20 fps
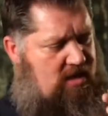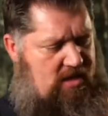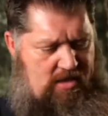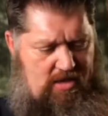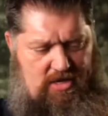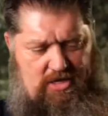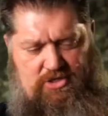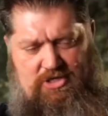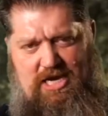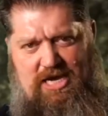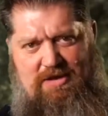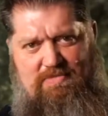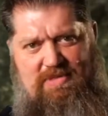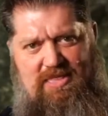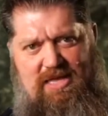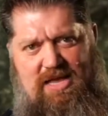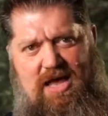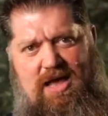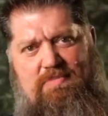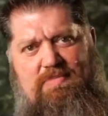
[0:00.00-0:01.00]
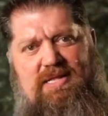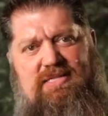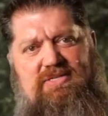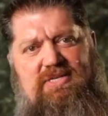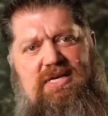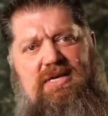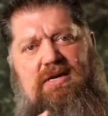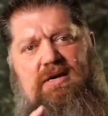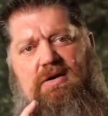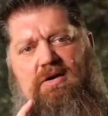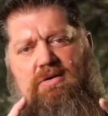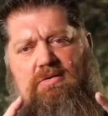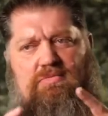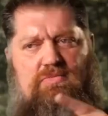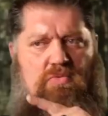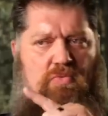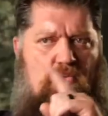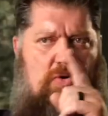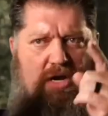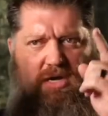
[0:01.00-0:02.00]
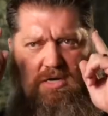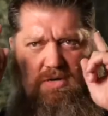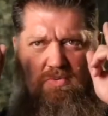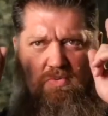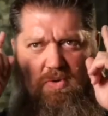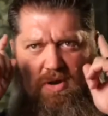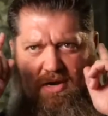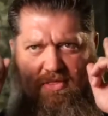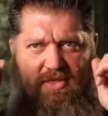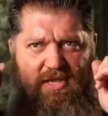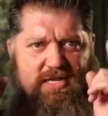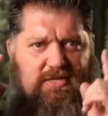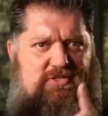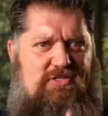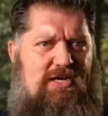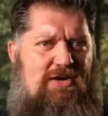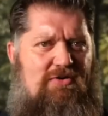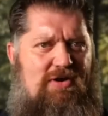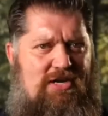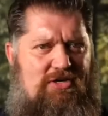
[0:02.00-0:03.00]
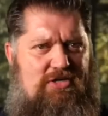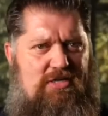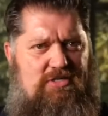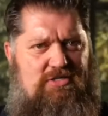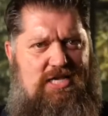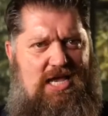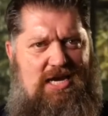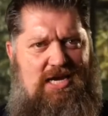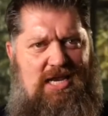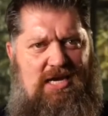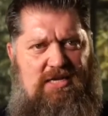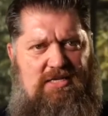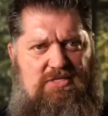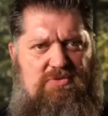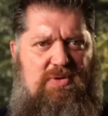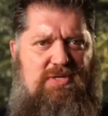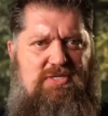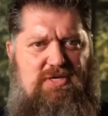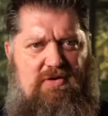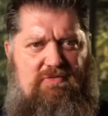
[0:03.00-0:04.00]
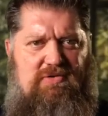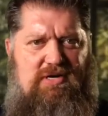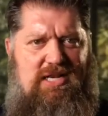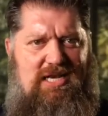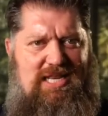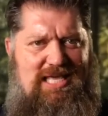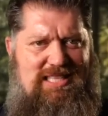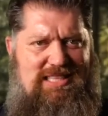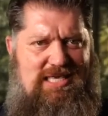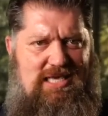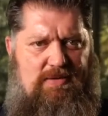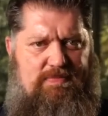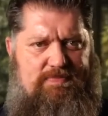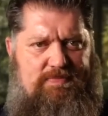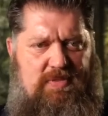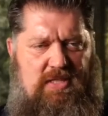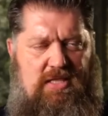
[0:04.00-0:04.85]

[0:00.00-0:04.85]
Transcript: You can check them in the comments here on what, what are the considerations I need to switch over to lithium.